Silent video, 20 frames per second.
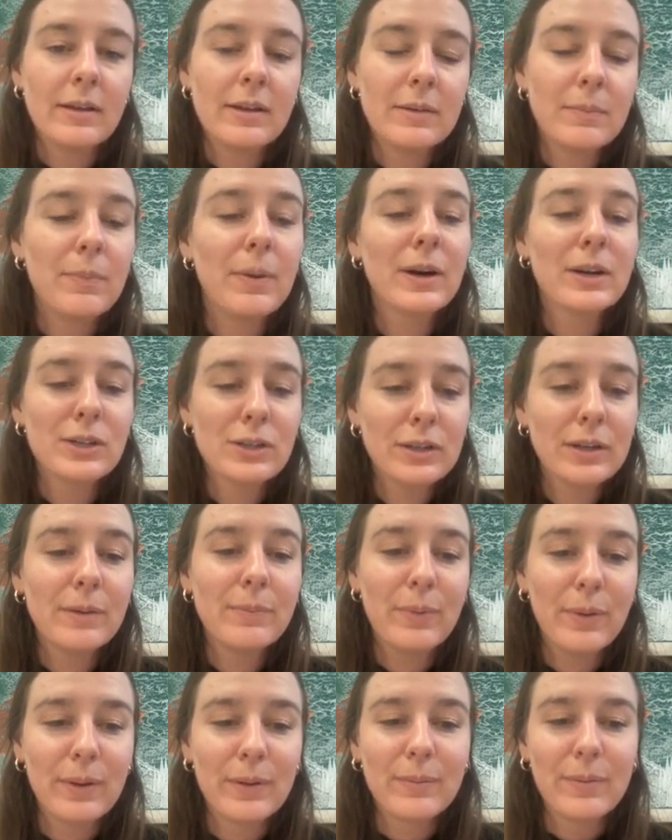partially a
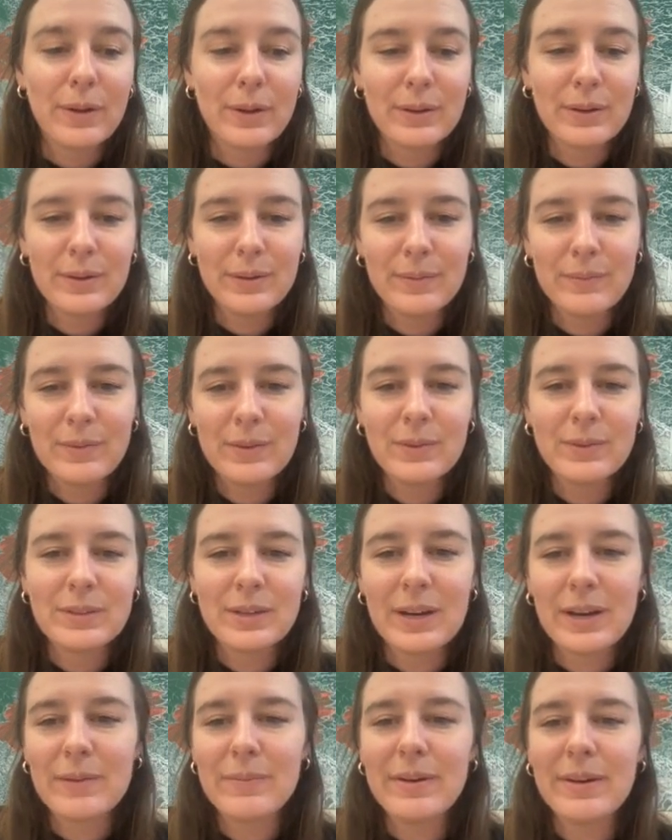polar molecule. We'll
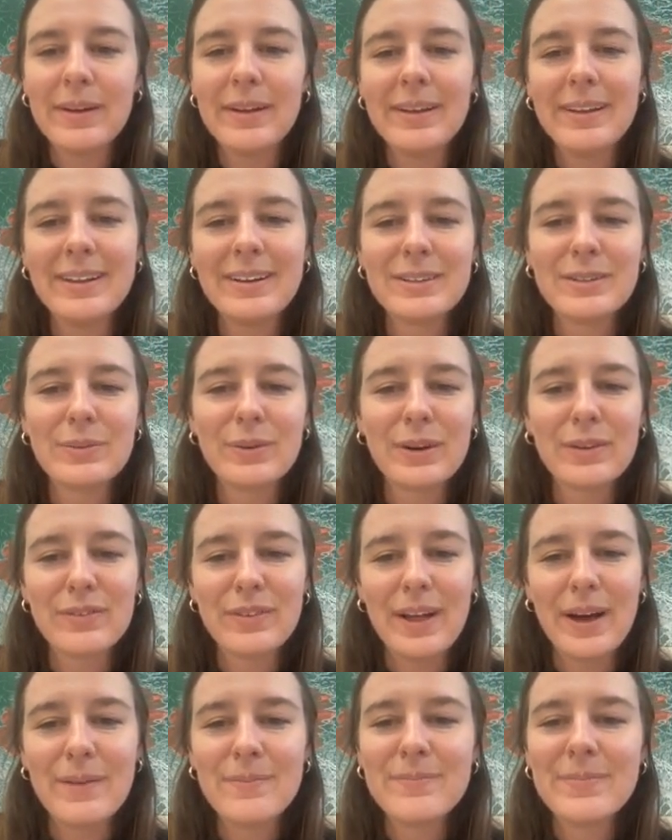talk about, there's a word for
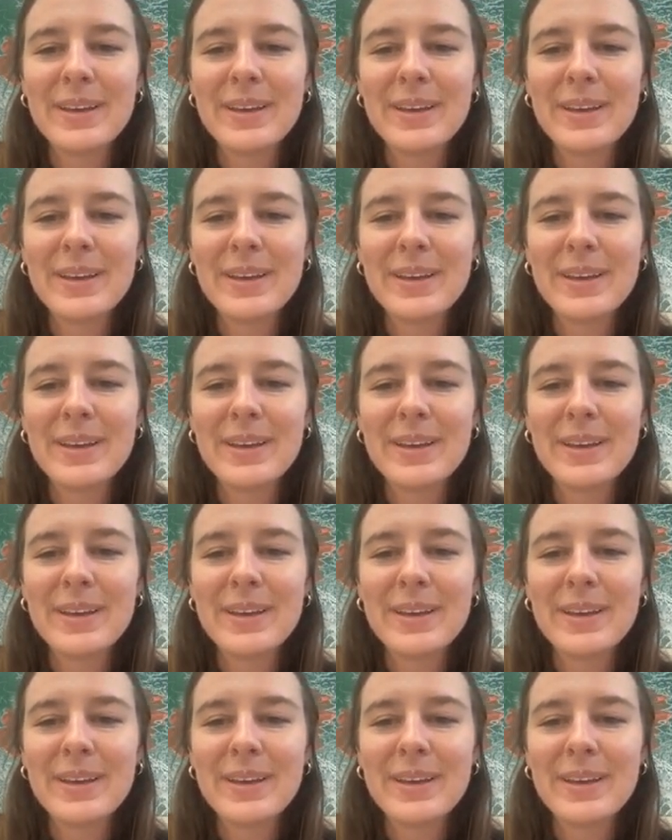that.